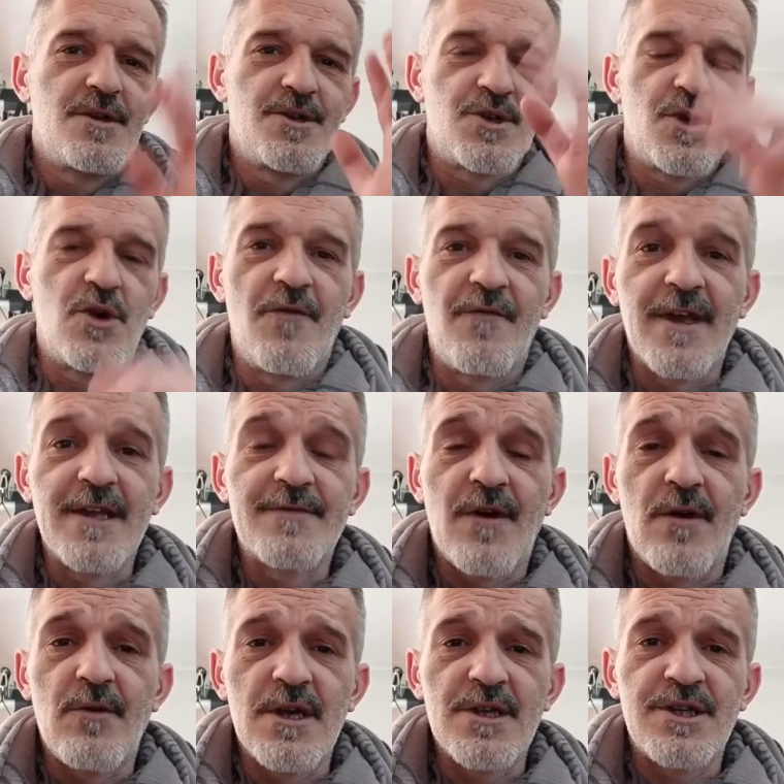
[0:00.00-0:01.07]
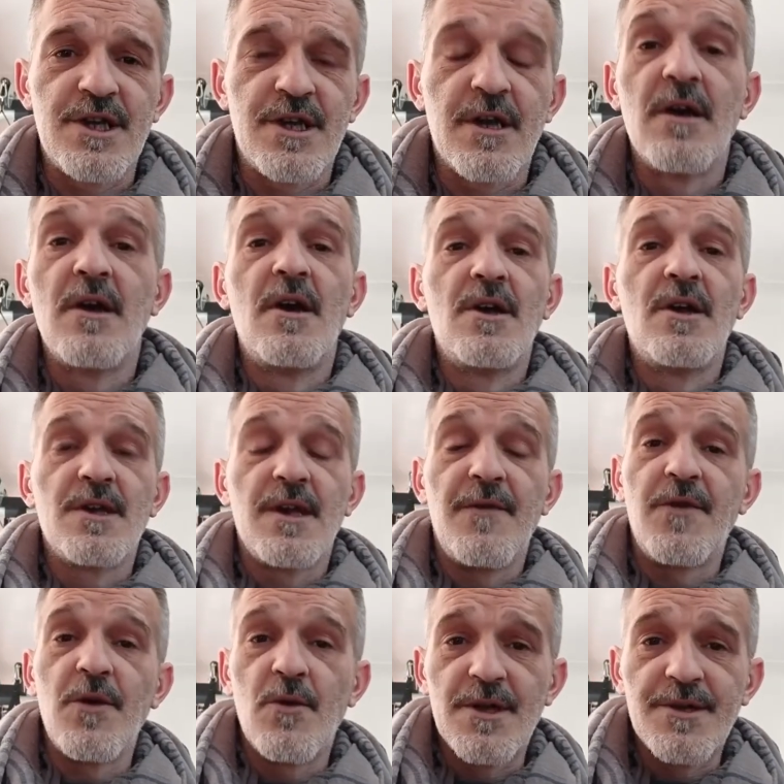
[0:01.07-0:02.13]
So thanks for watching.
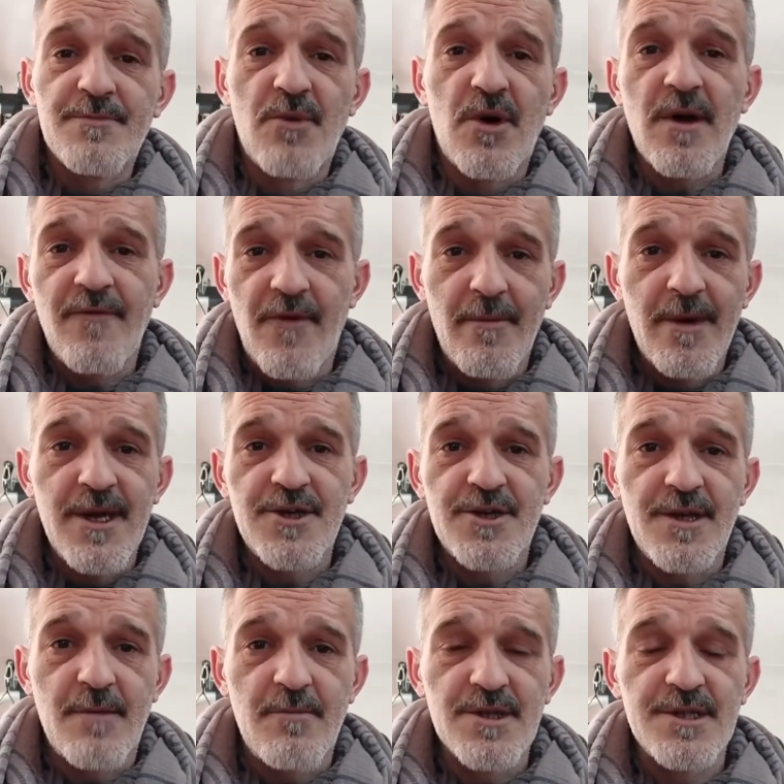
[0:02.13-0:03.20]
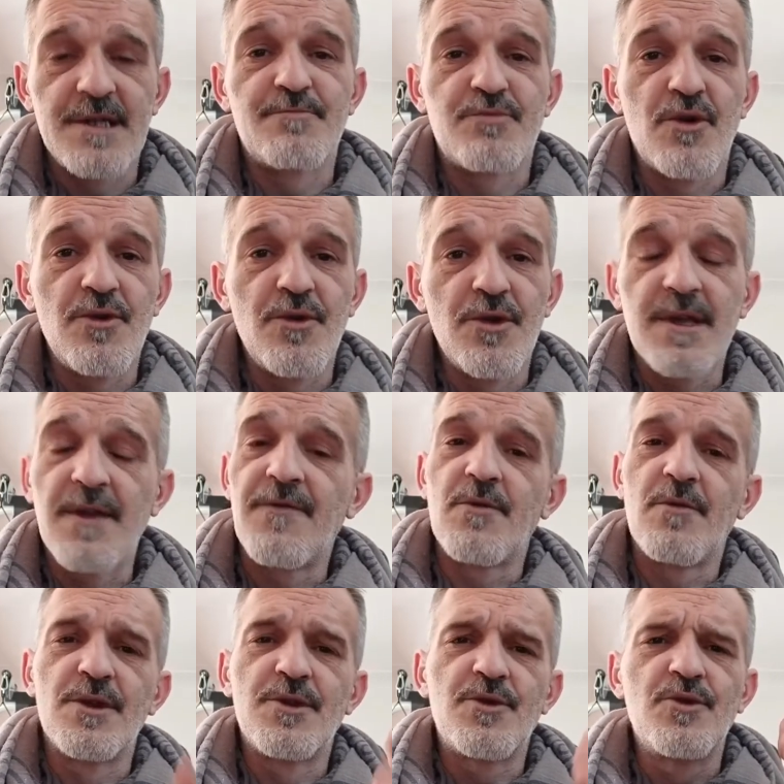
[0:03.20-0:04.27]
If you want more information about this product, if you
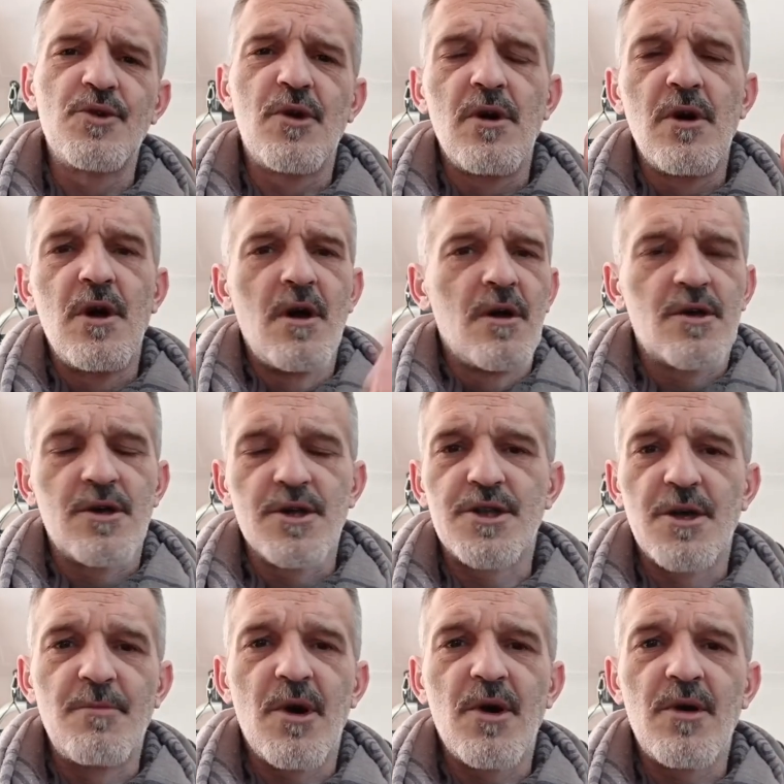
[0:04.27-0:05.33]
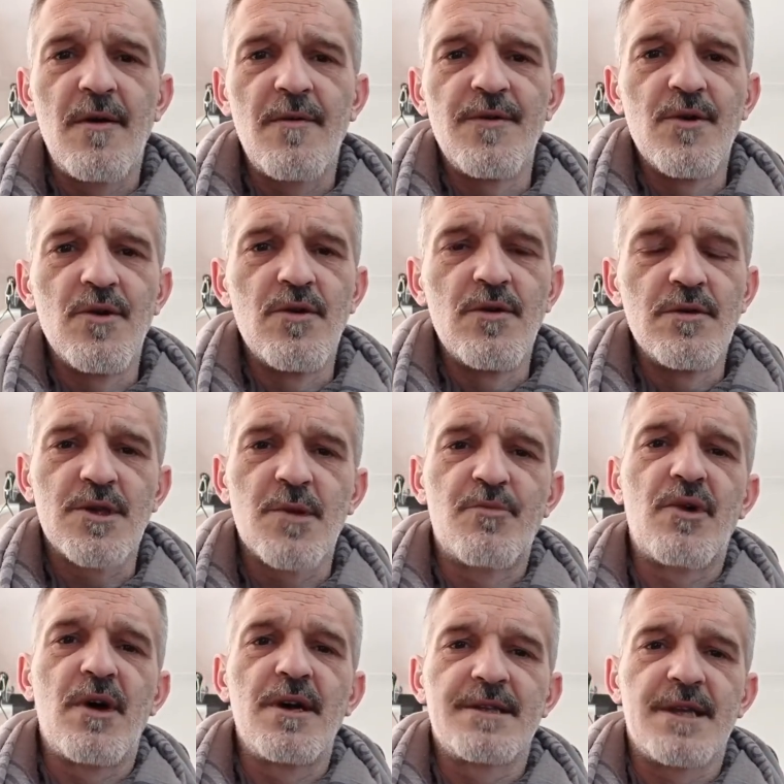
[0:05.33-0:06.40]
want to know customer review, the
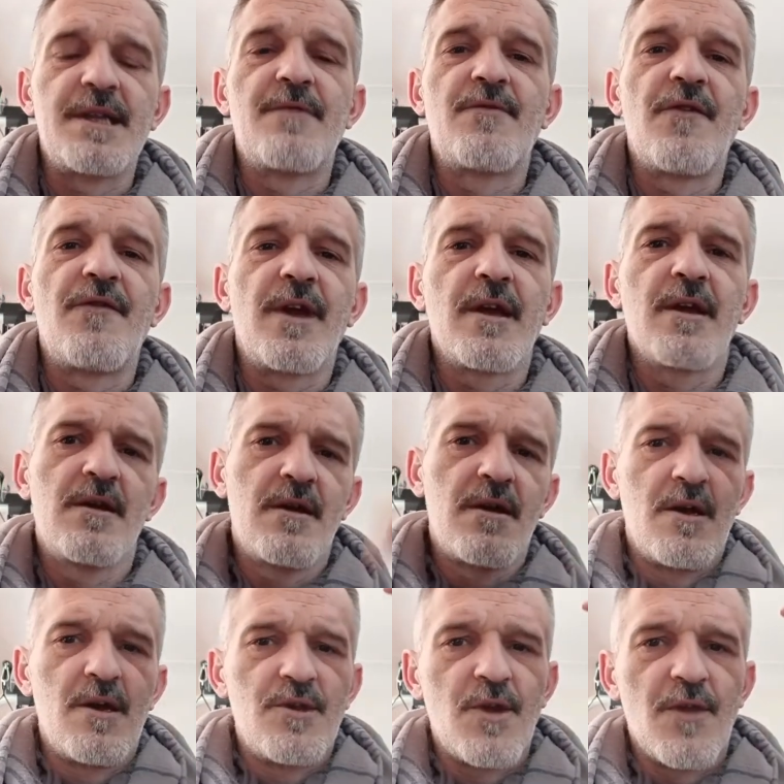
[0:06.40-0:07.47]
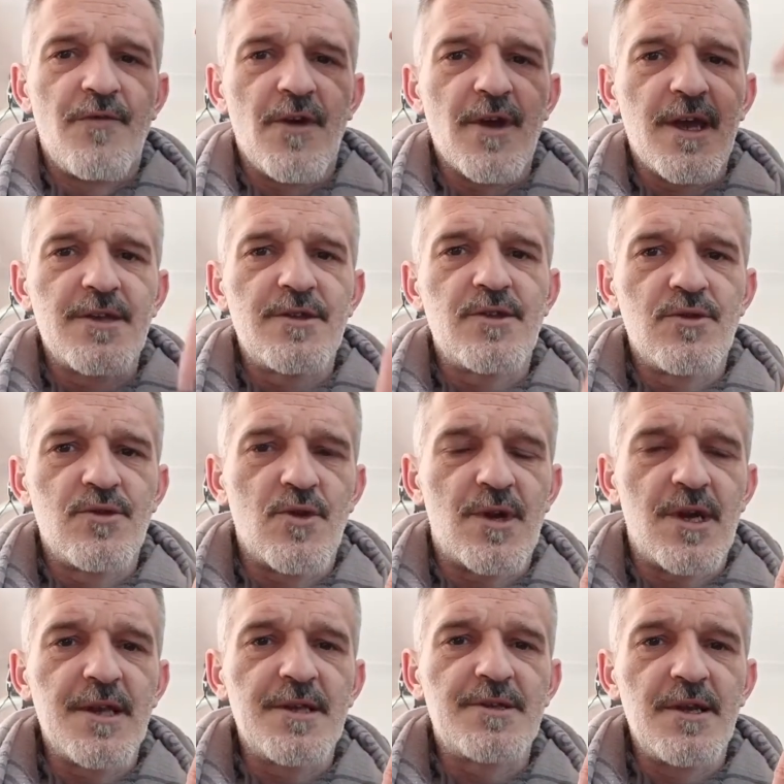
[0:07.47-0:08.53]
price and everything, don't forget to
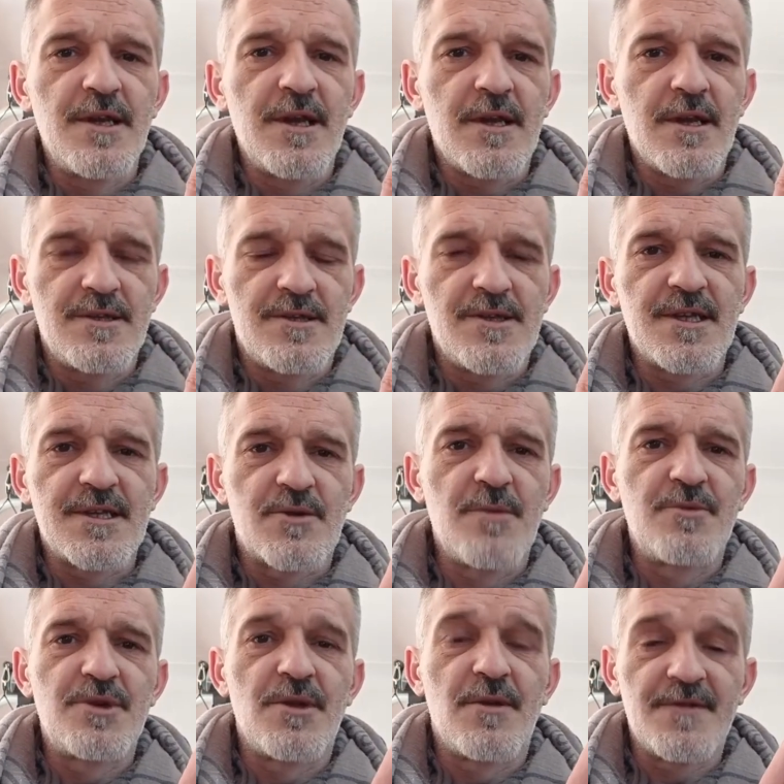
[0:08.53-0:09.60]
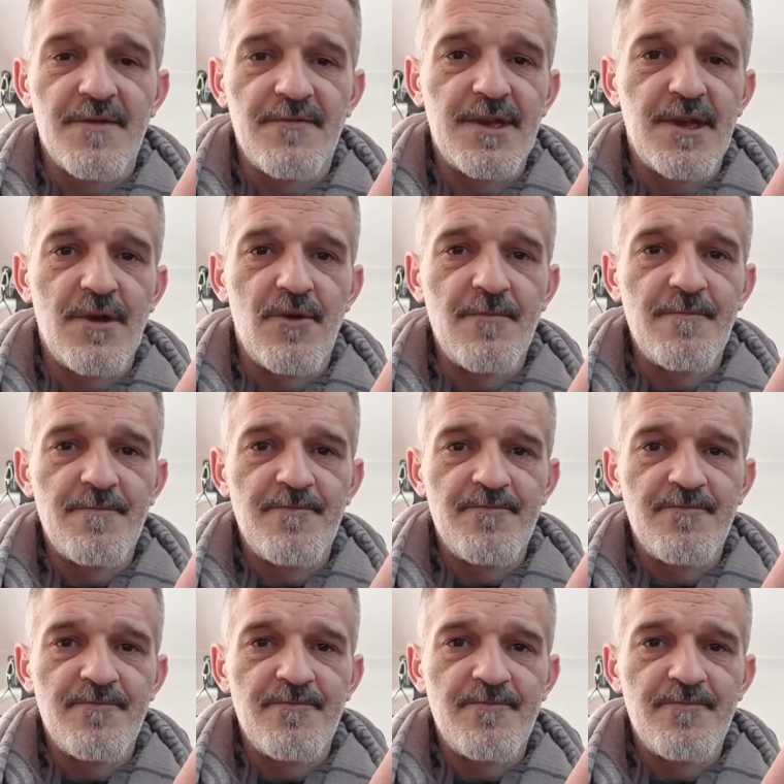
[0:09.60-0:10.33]
click the link in the description of the video.